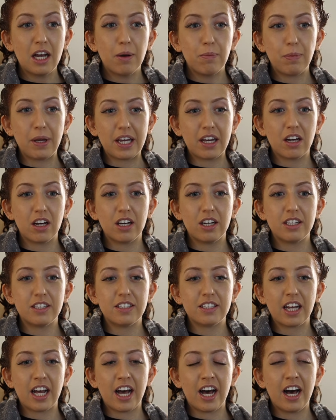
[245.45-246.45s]

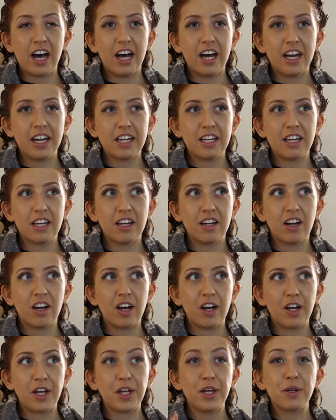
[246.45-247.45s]
because
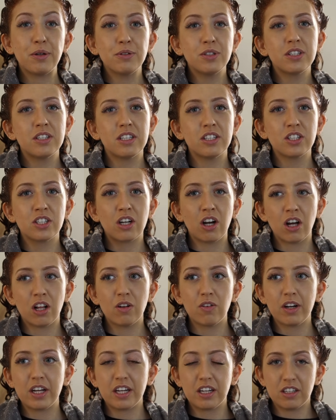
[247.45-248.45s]
I used this
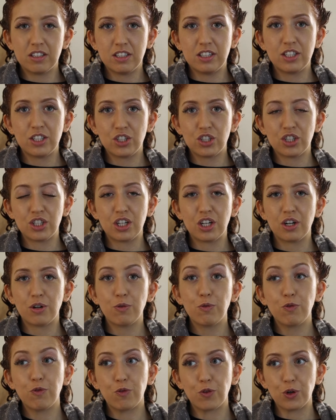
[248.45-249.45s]
coloring conditioner
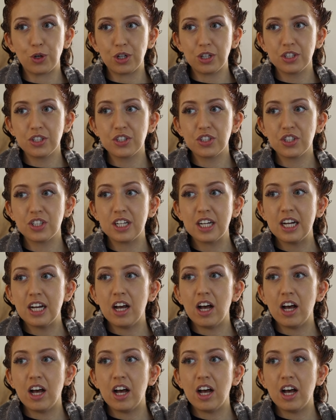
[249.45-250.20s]
first